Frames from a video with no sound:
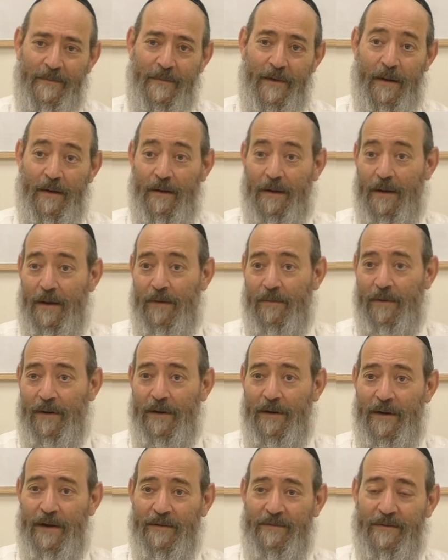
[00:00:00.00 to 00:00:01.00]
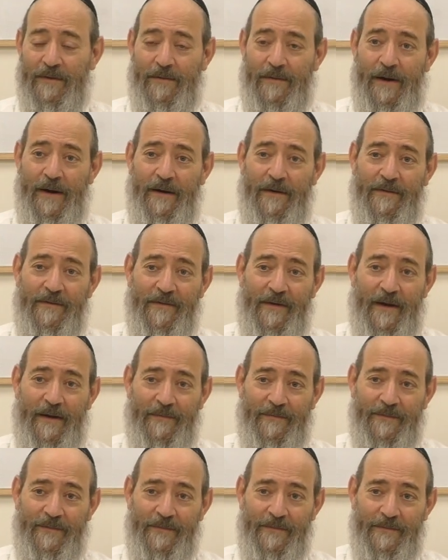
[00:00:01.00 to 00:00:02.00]
Oh yeah, well you're not so great
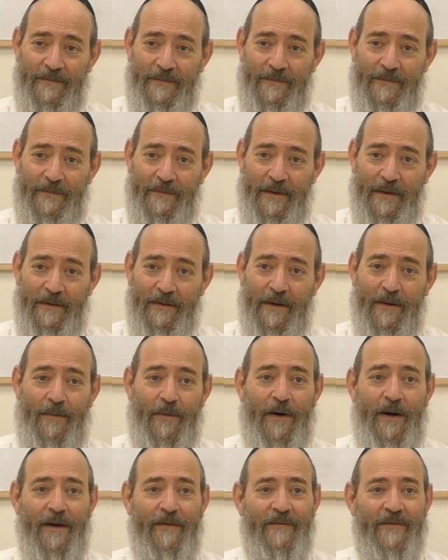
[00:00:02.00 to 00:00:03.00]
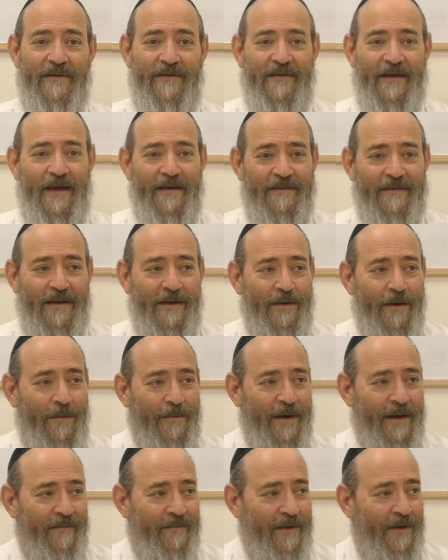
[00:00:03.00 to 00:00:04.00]
yourself, right? The Gemara even says that
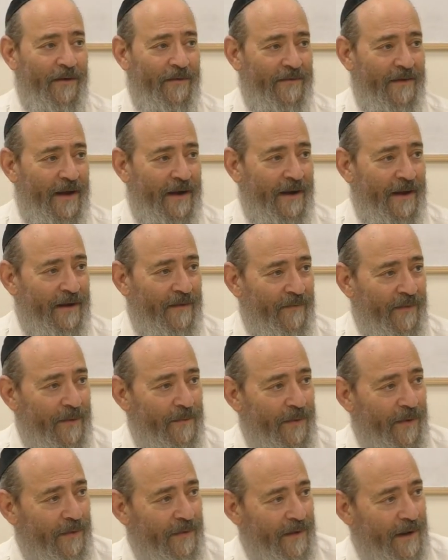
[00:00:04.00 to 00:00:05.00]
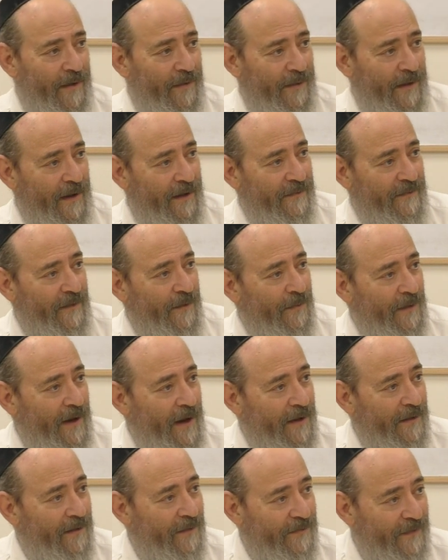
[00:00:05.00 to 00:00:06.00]
nobody even knows how to give rebuke nowadays.
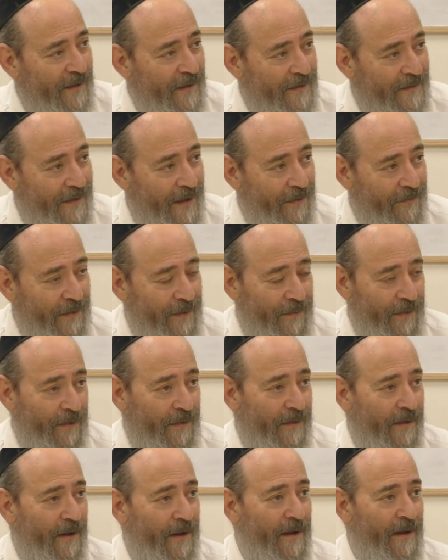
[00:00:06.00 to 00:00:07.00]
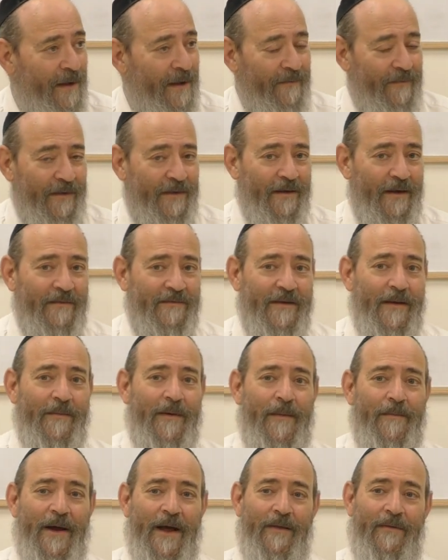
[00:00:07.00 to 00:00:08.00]
Nobody knows how to take rebuke. If you tell
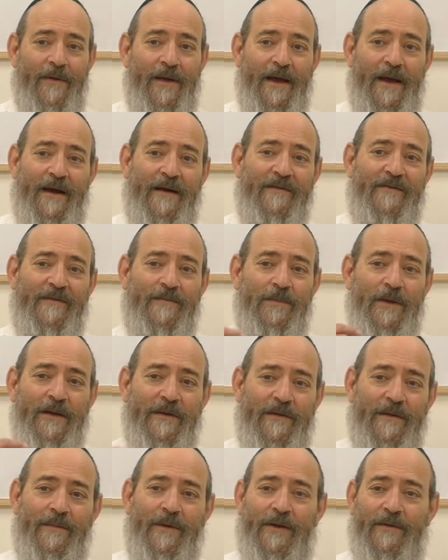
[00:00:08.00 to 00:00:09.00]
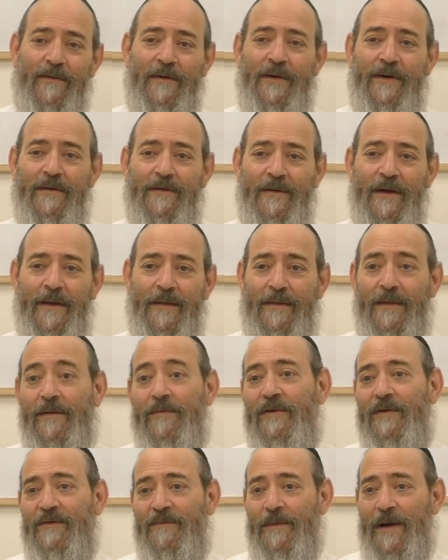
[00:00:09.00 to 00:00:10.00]
somebody, by the way, you got a splinter between your teeth,
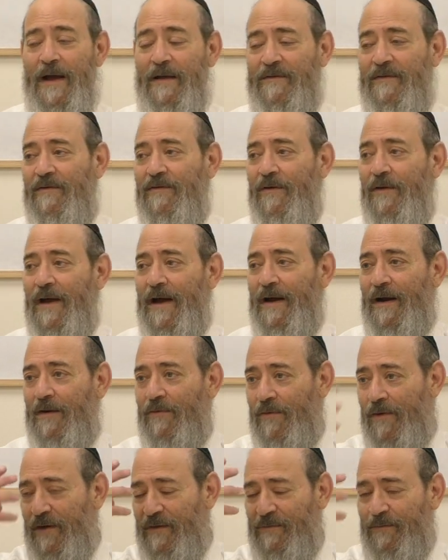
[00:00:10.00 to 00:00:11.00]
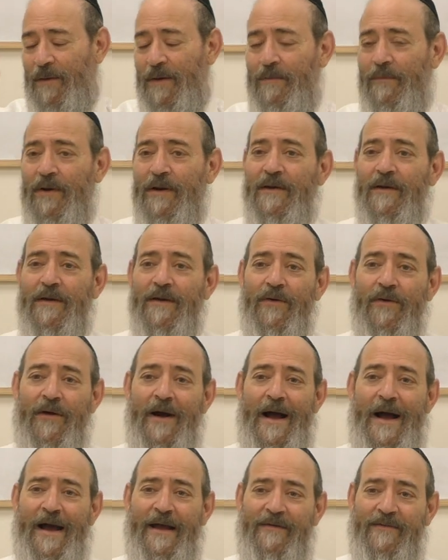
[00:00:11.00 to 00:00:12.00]
the response is you got a crossbeam between
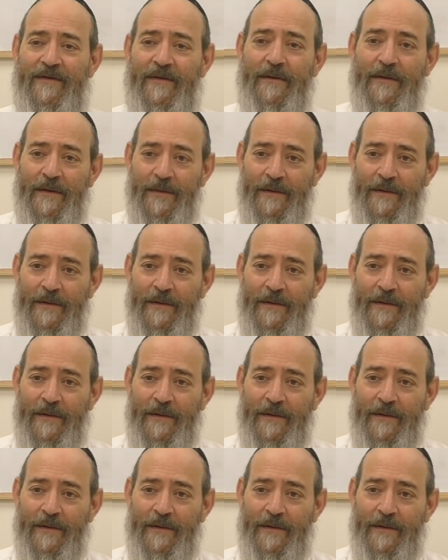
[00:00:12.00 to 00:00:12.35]
your eyes.